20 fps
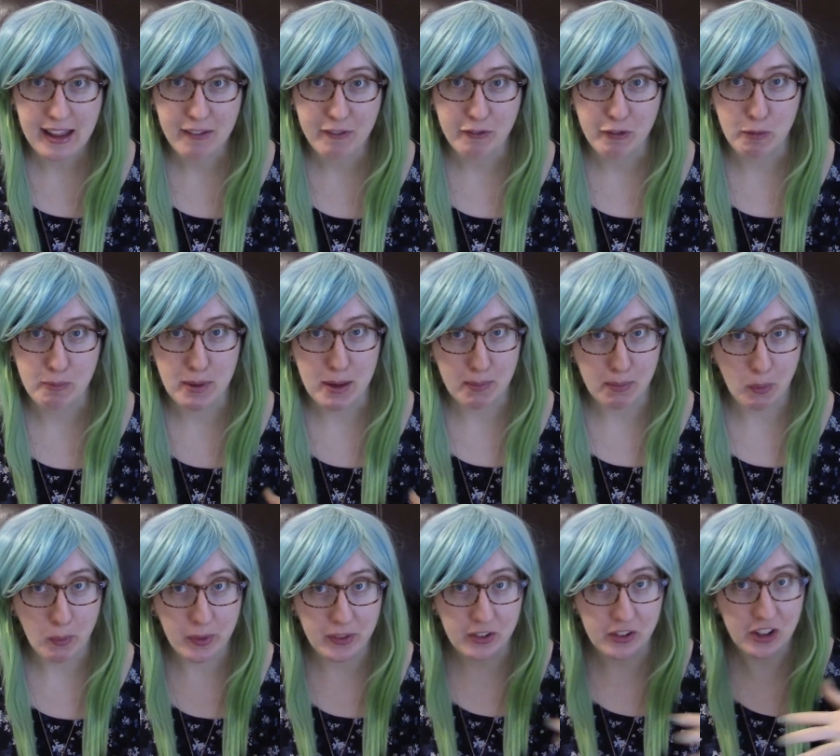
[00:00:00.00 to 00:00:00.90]
for people
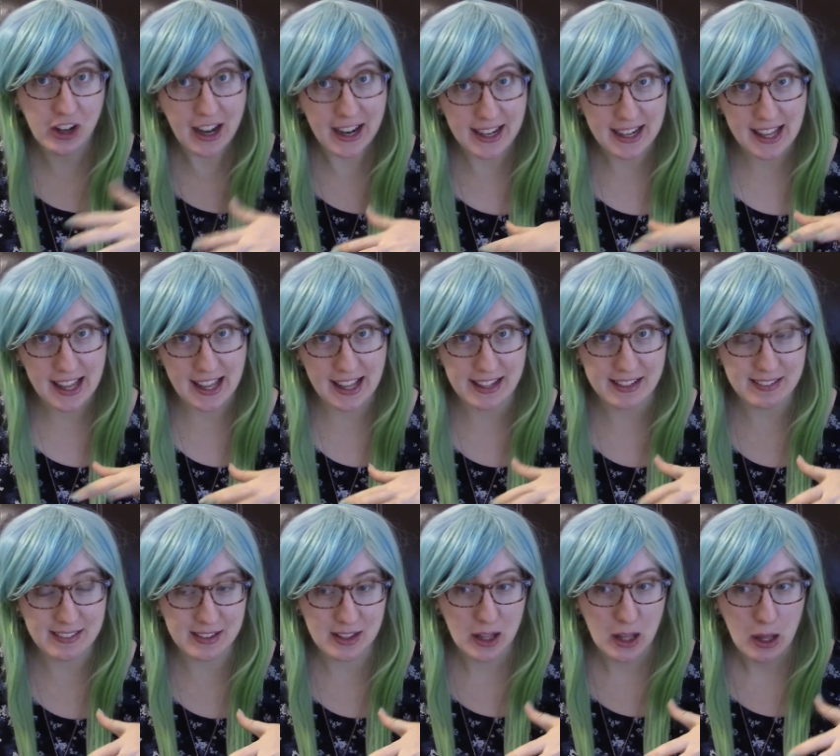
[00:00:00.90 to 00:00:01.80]
with giant
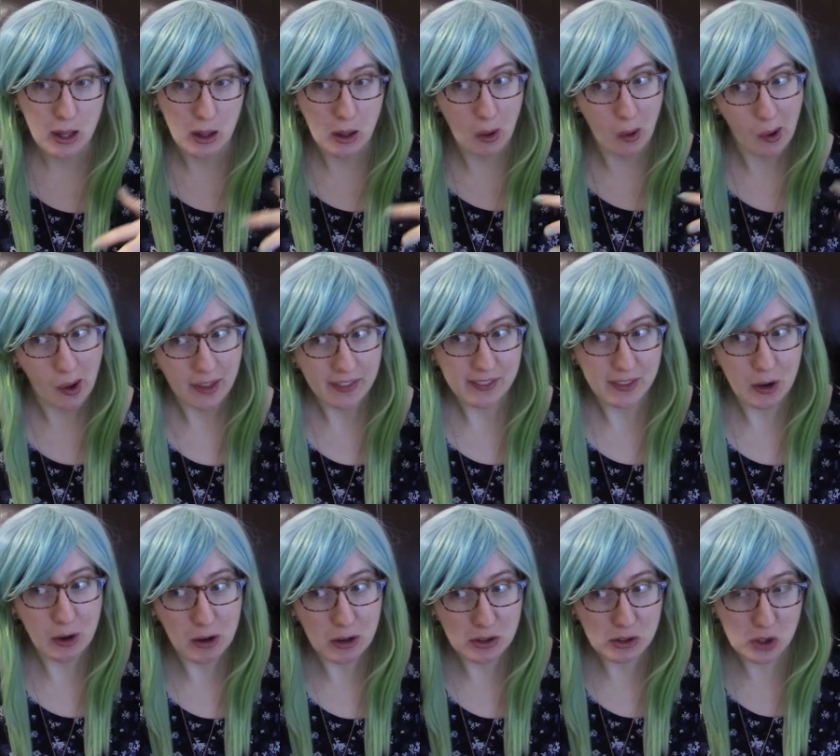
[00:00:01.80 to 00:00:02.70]
heads,
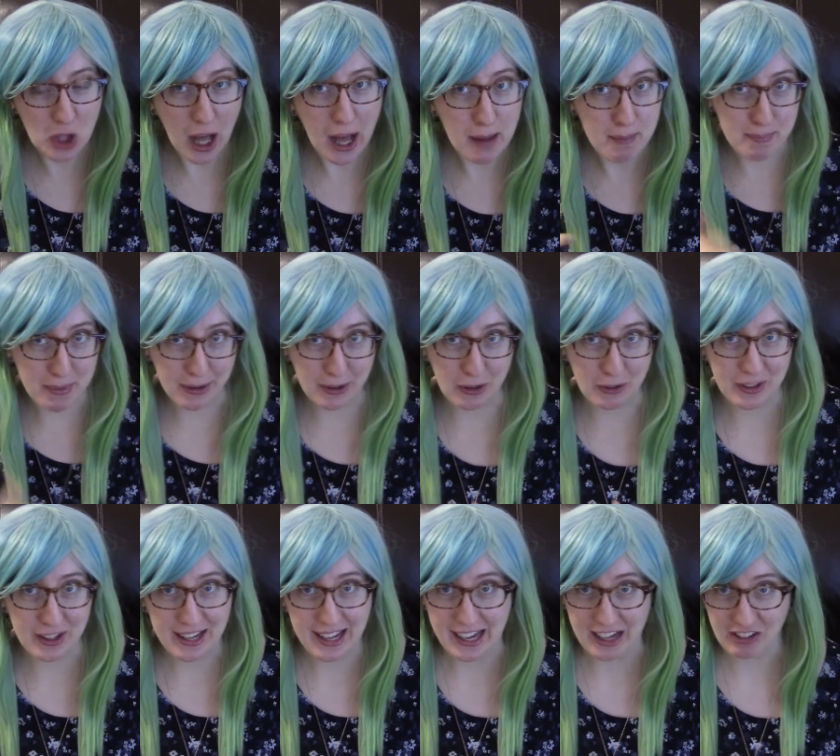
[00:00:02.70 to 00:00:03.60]
they're a lot bigger
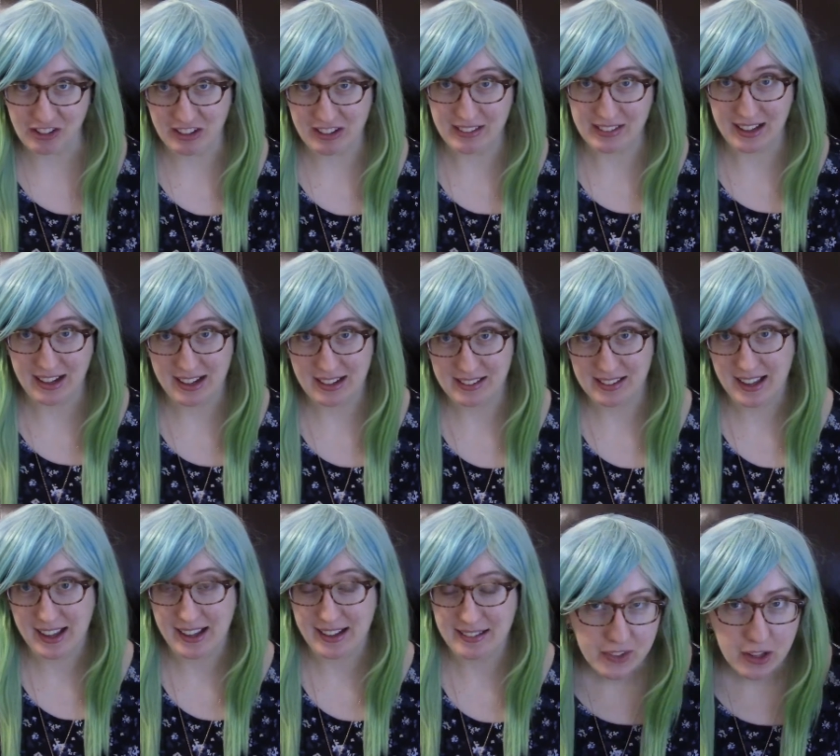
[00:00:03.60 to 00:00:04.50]
than Asian sized
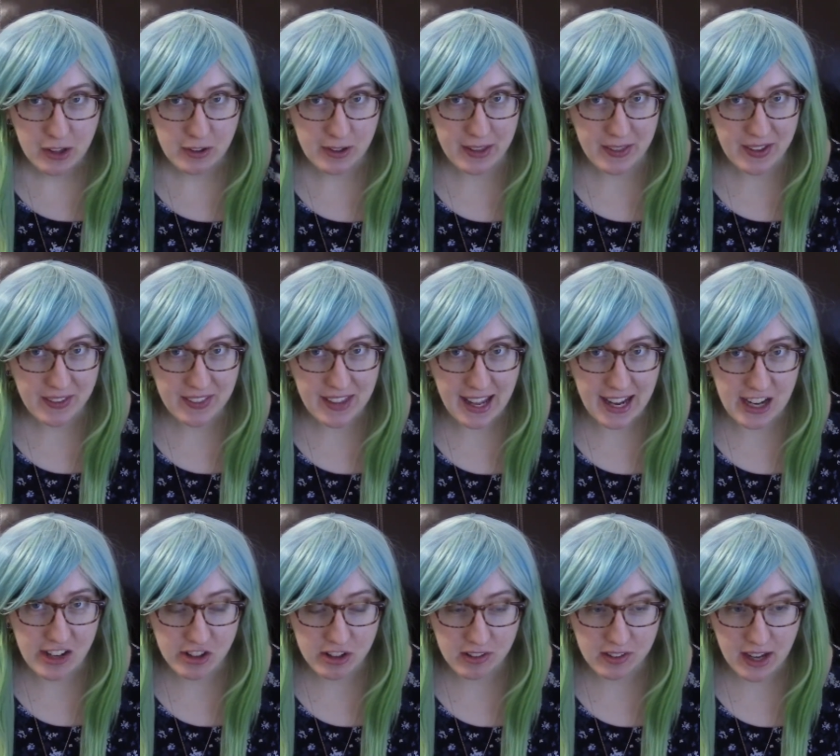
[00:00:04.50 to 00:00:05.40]
heads. So I think the
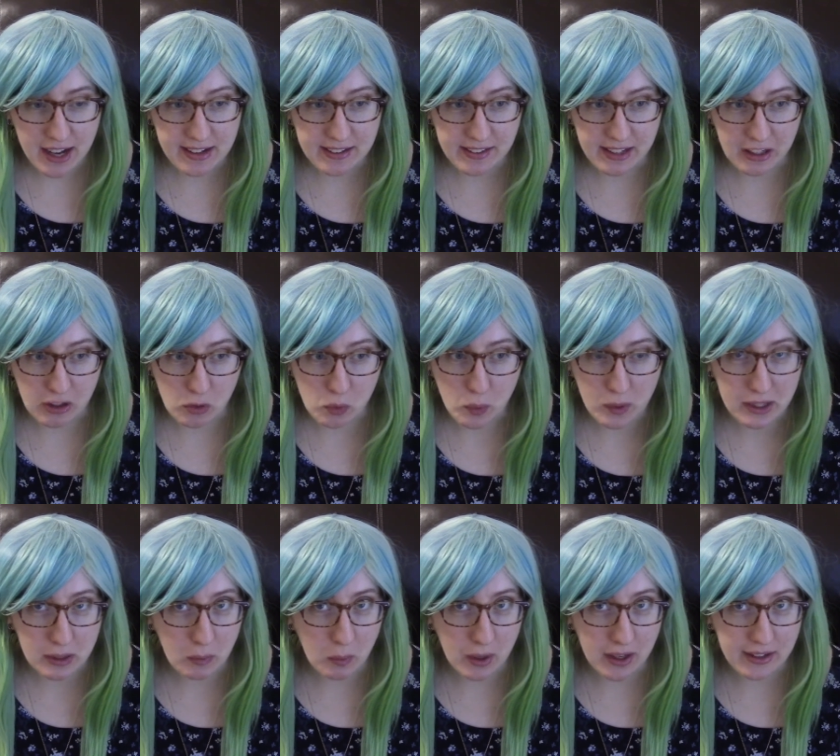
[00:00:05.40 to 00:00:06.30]
Asian side is like
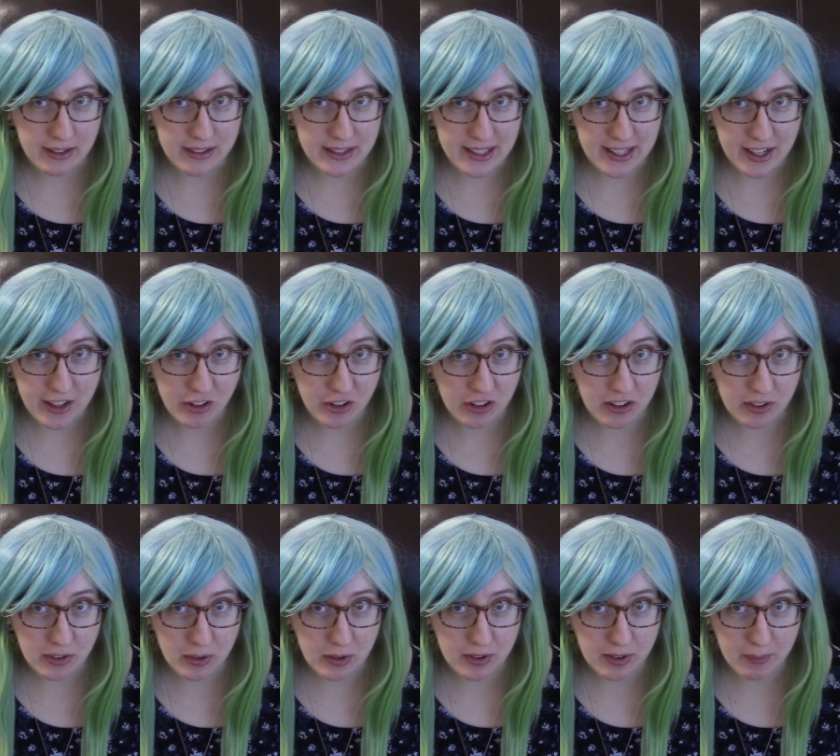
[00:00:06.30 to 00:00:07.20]
twenty-one
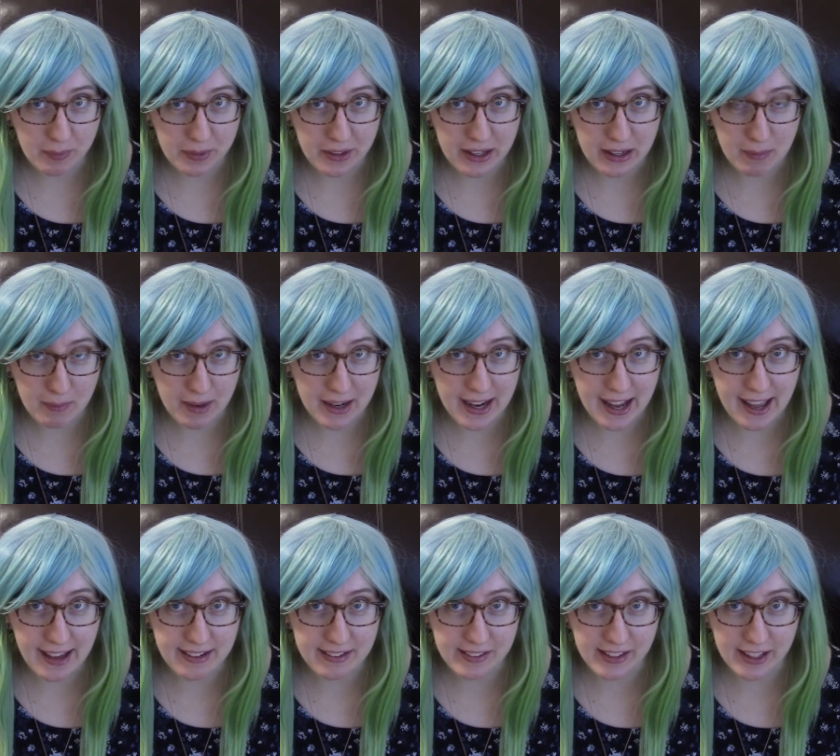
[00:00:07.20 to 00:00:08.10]
inches or something, and my head is